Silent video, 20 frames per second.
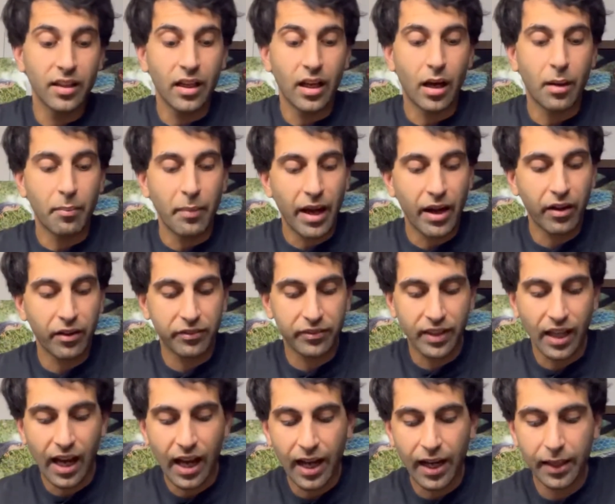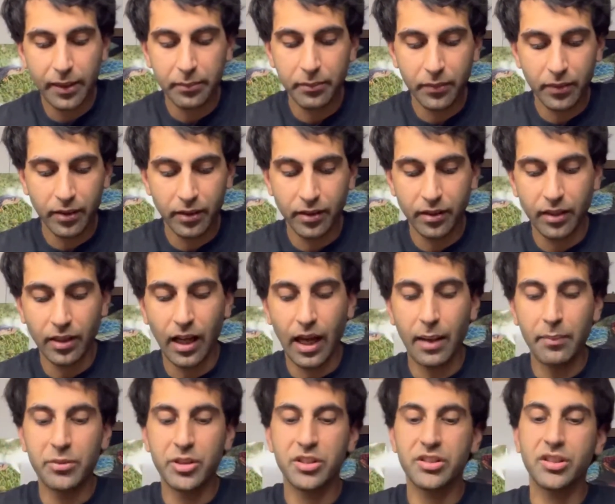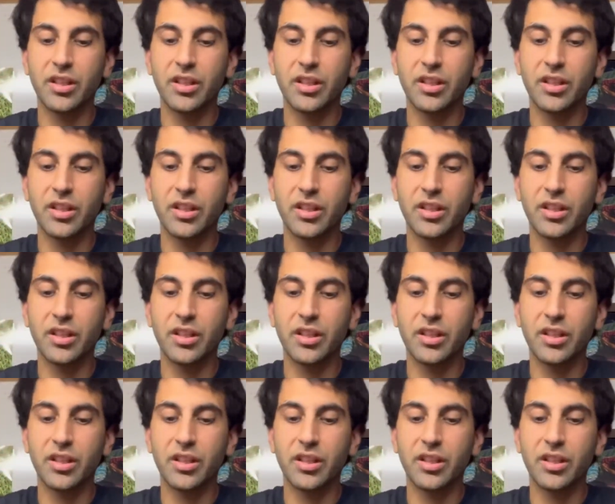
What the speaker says: amount of time. I'm just